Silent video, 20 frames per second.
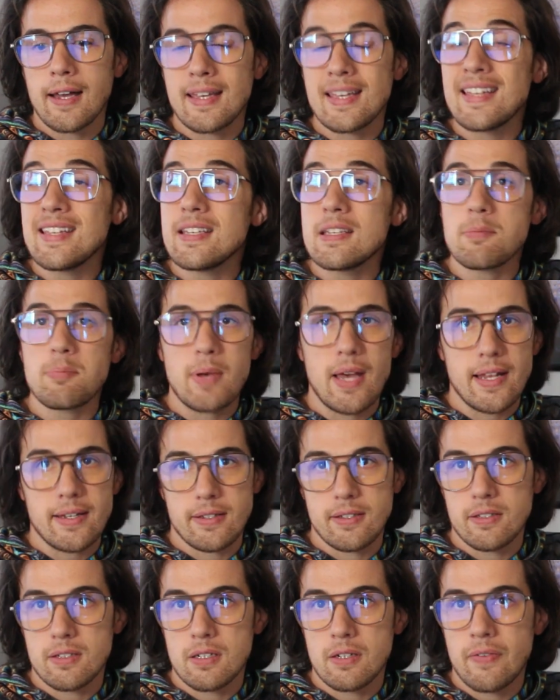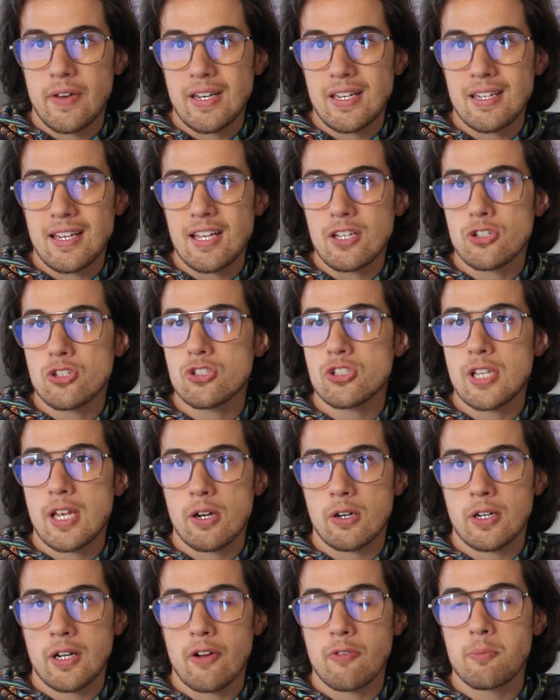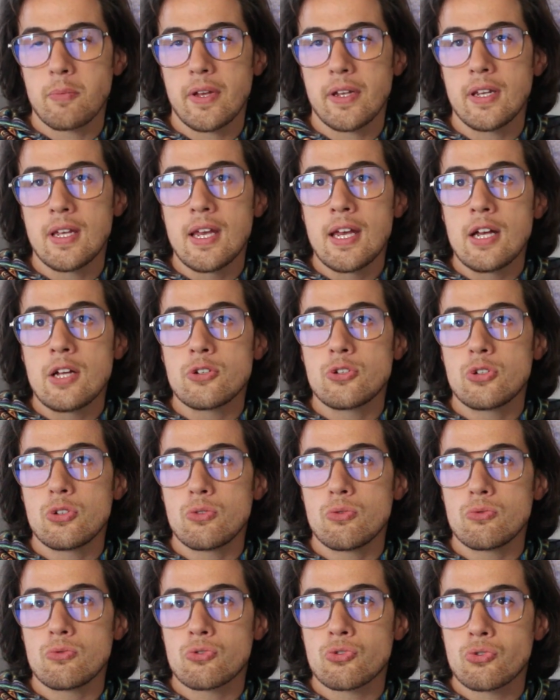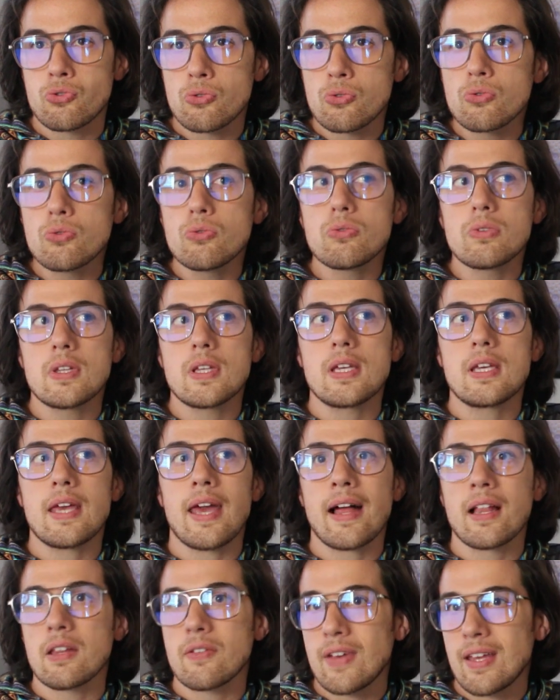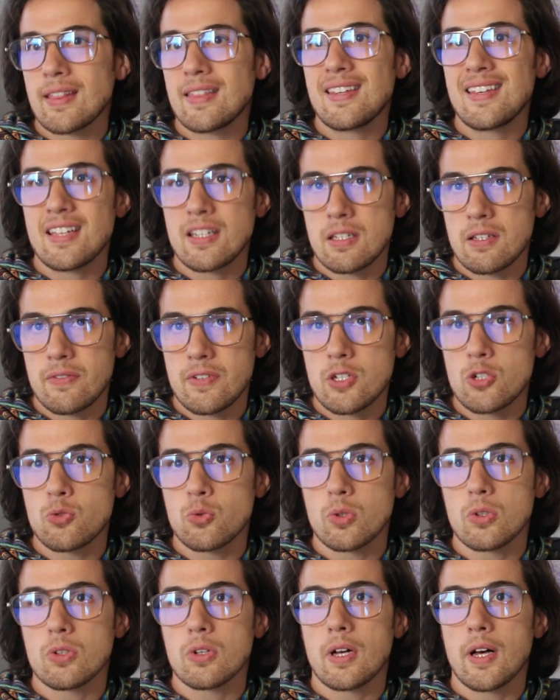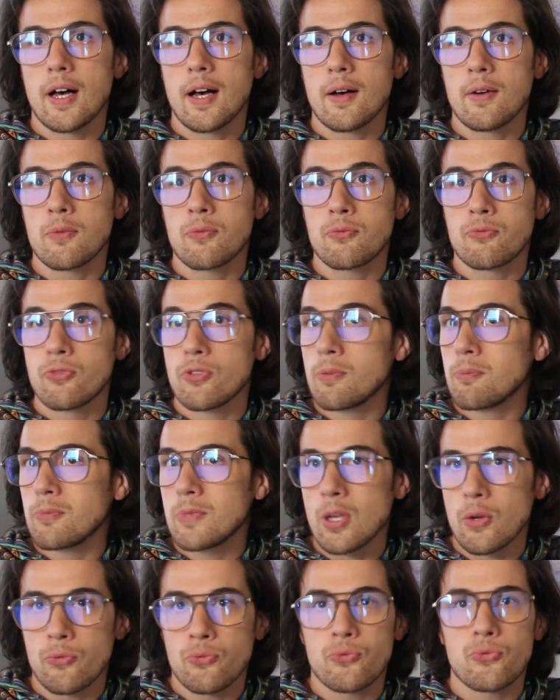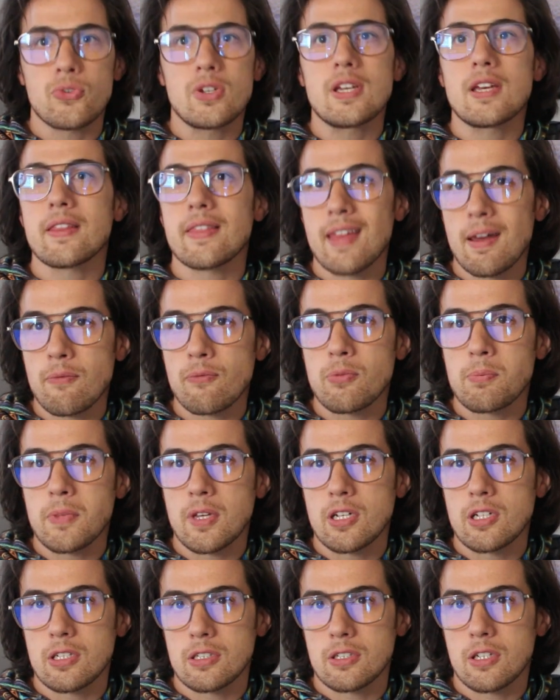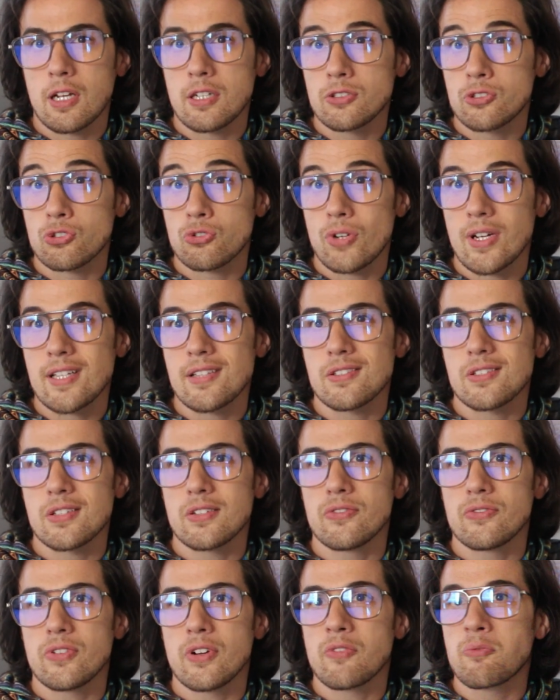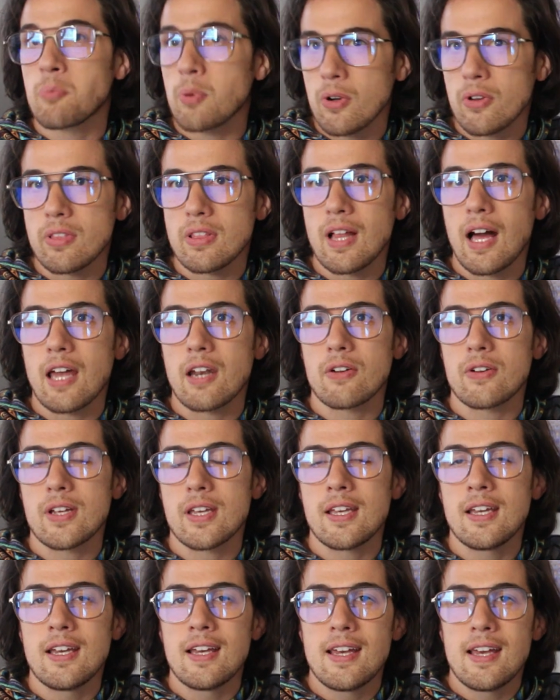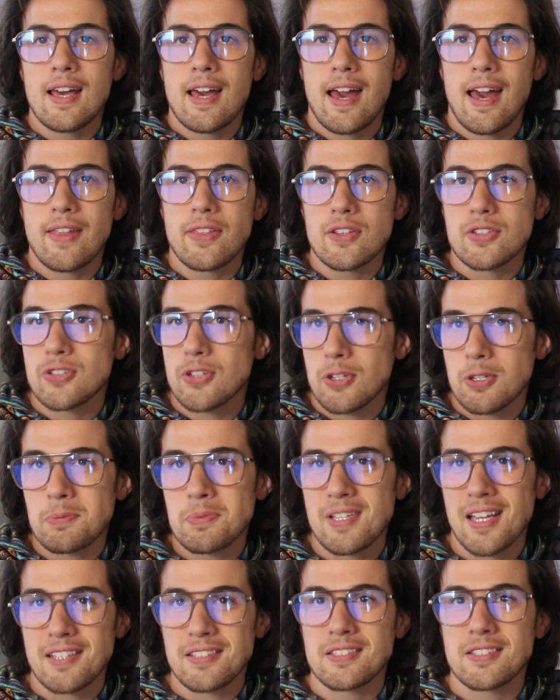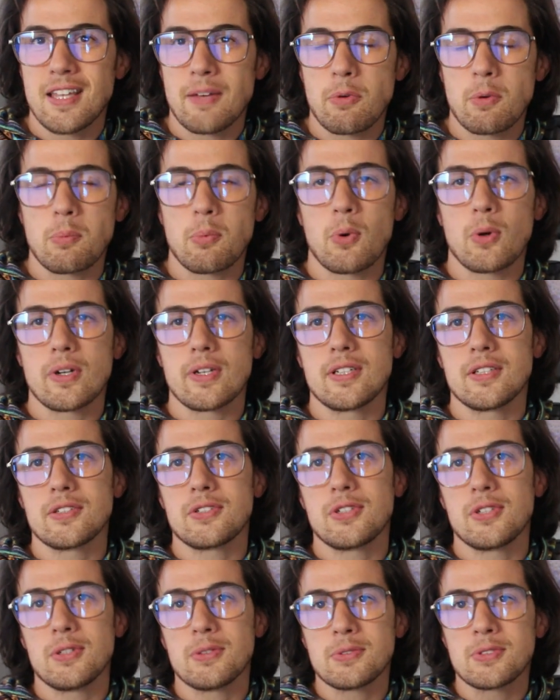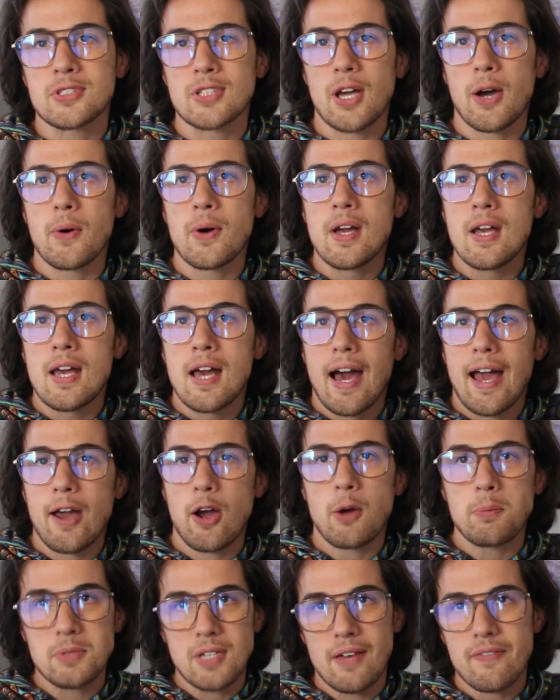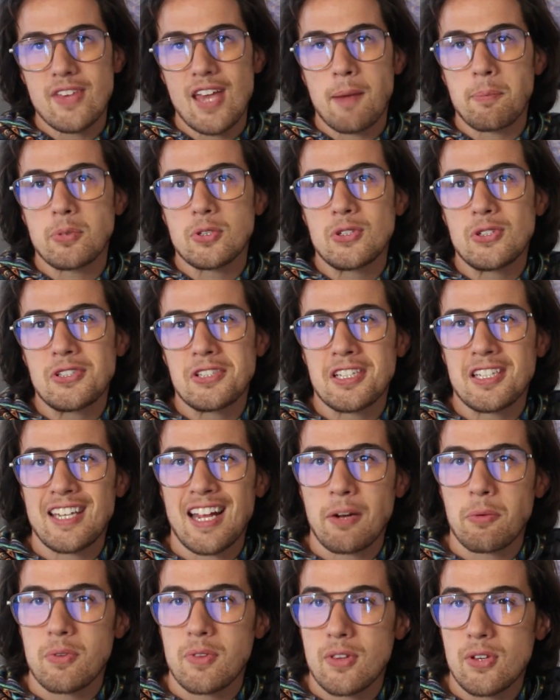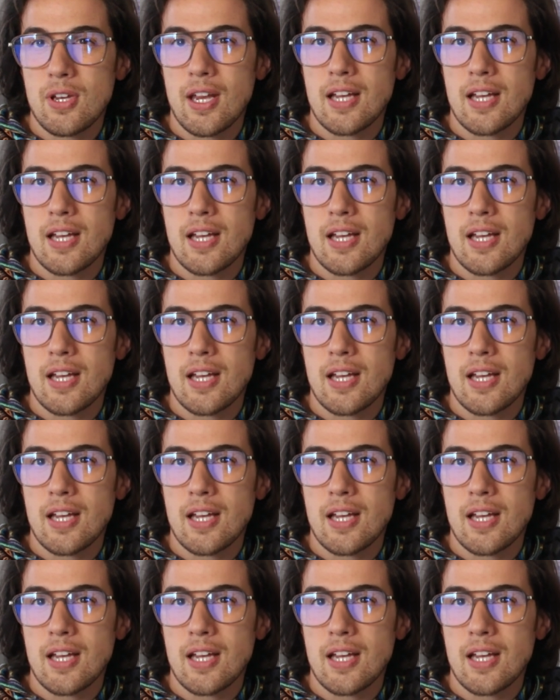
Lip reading: independent of any nation state or government, to truly elevate the individual, freeing them from the constraints of birth lottery and the circumstances they were born into. So I hope to have the opportunity to connect with you